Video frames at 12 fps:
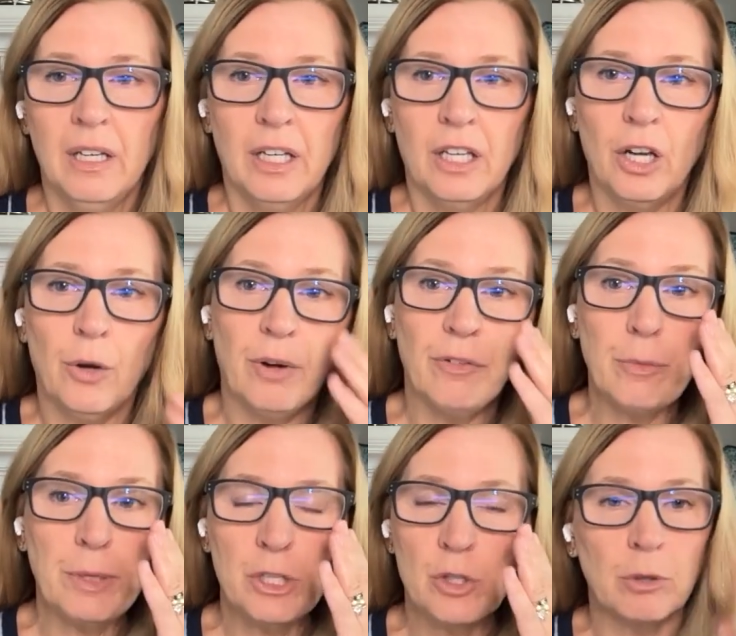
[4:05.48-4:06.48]

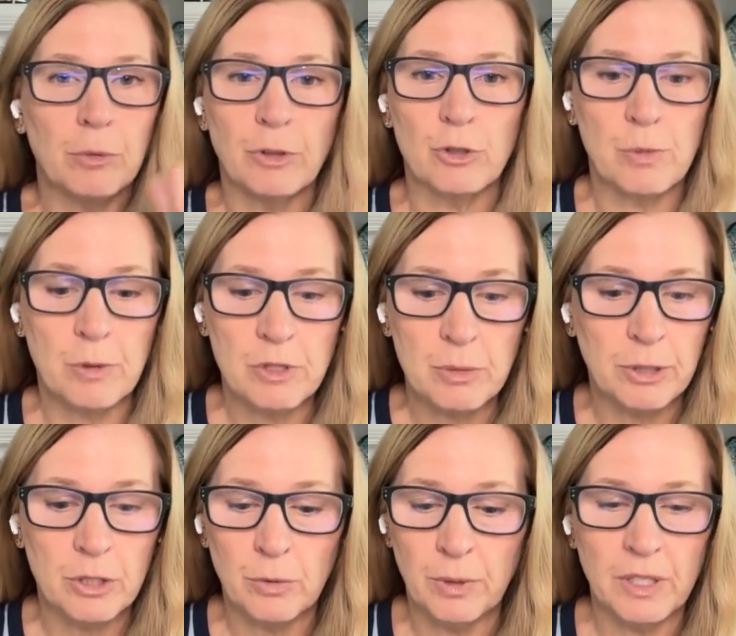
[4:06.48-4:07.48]
everybody's doing what they're supposed to be
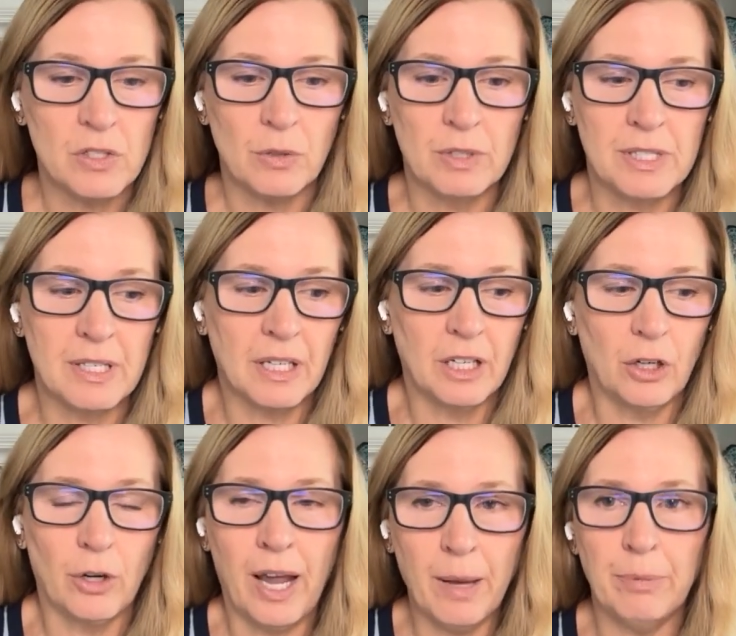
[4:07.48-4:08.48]
doing. So it's like you're
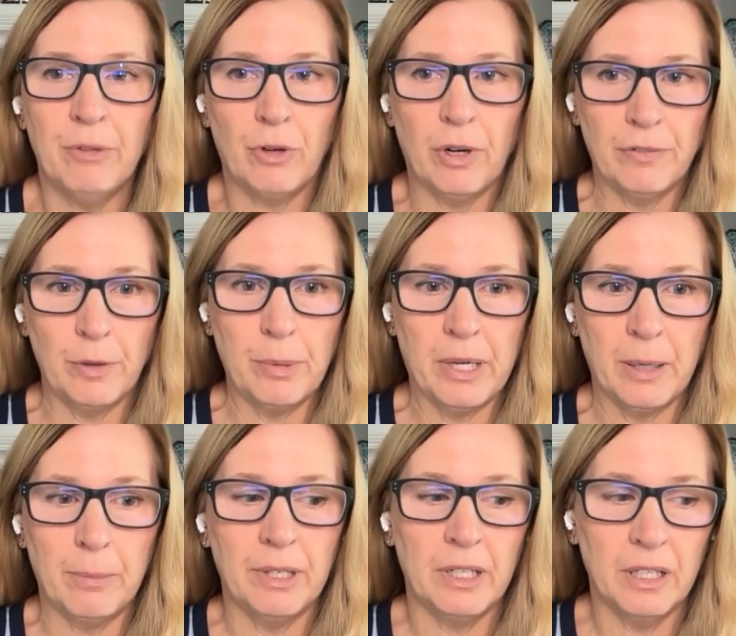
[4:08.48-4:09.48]
happy for everybody,
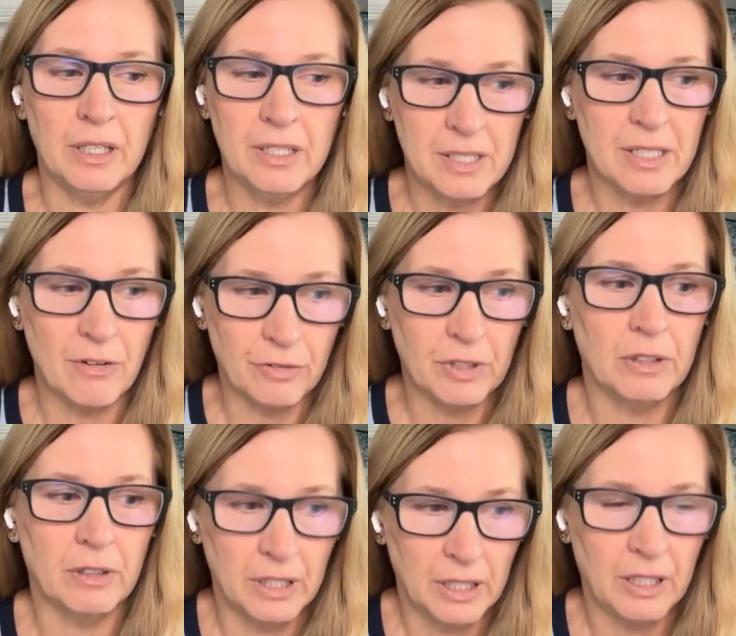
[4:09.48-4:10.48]
but it is
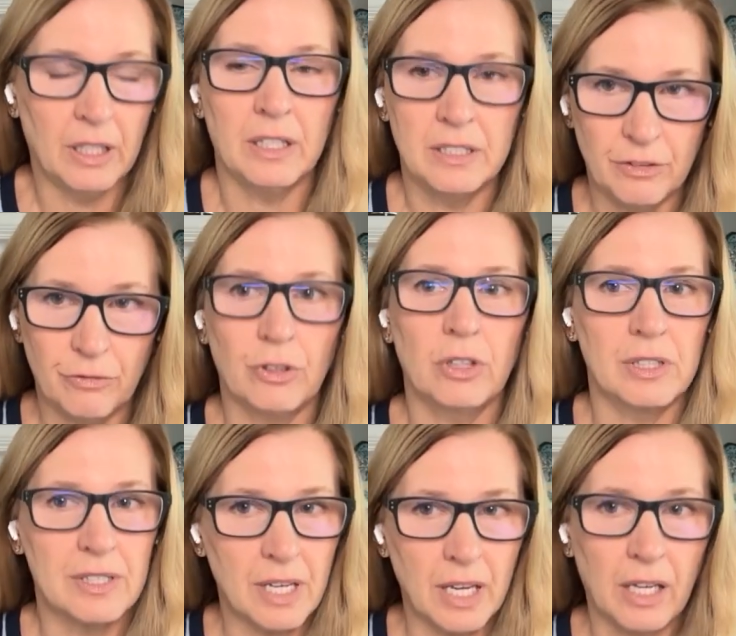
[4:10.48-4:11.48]
definitely a different
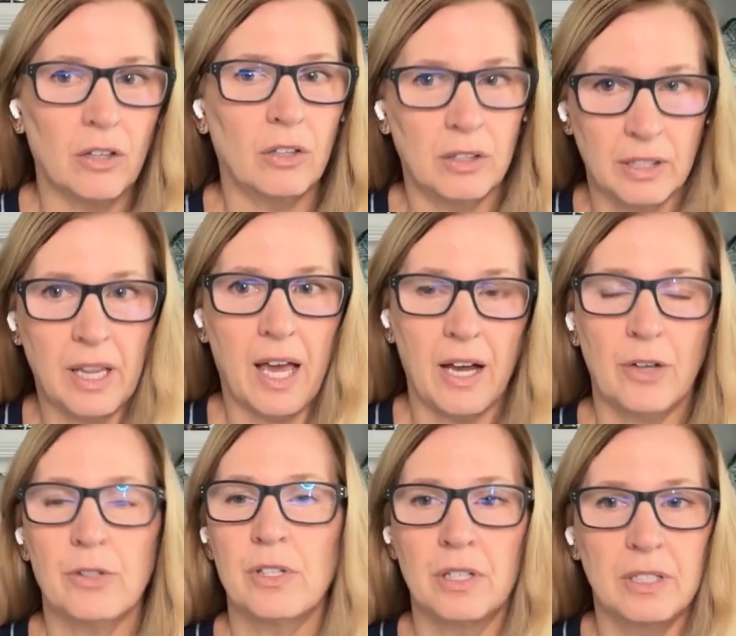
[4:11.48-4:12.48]
cycle in the
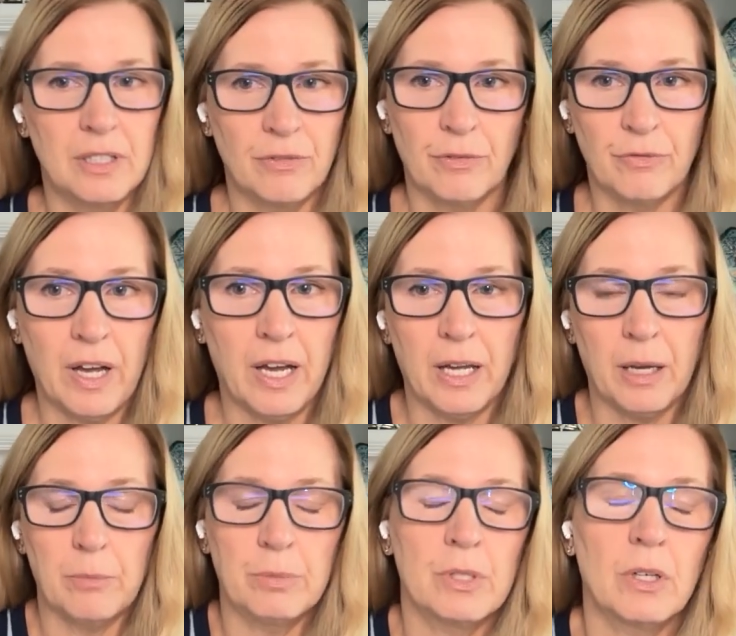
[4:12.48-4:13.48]
house and a different vibe.
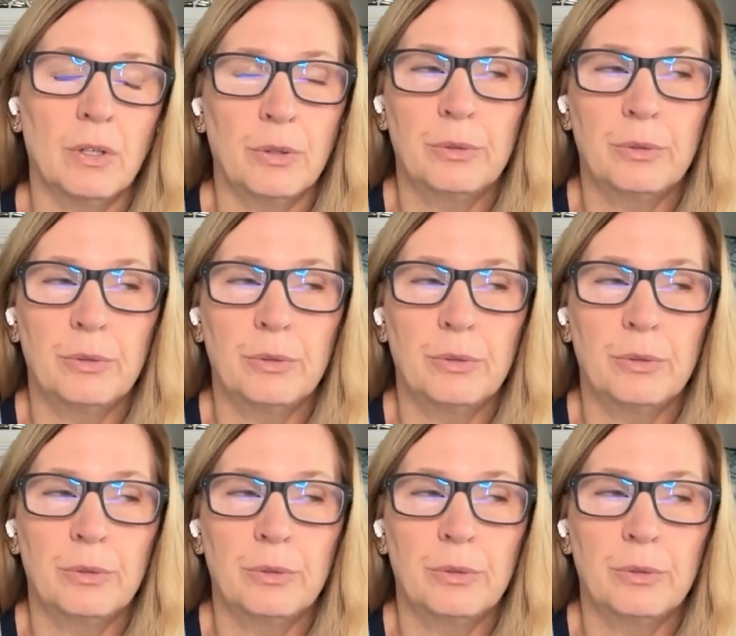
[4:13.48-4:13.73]
So,